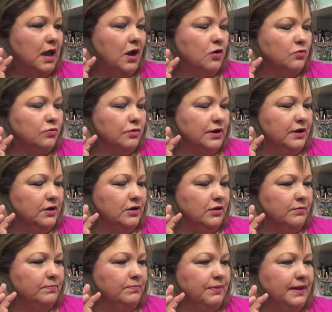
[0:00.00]
a
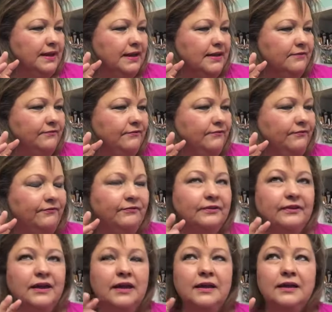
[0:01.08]
real big
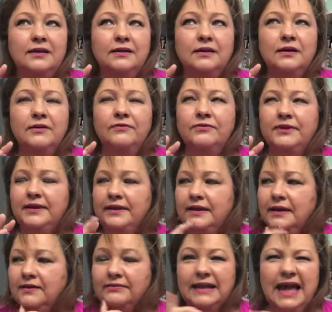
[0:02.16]
uh, of the
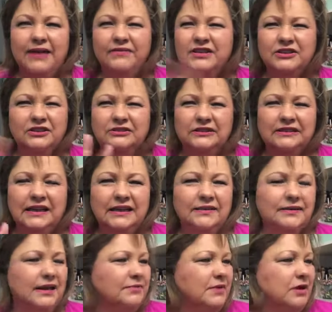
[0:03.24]
uh, lavender. Uh, I'm